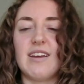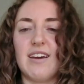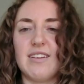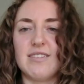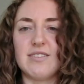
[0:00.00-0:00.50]

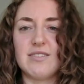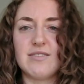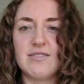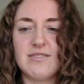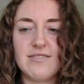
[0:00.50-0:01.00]
And
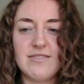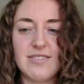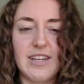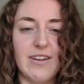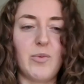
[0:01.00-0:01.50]

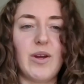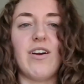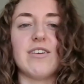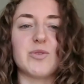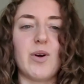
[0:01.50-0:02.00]
here we
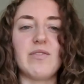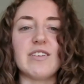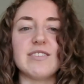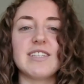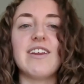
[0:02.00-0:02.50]
are 12
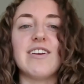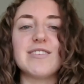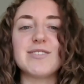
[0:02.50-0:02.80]
years later.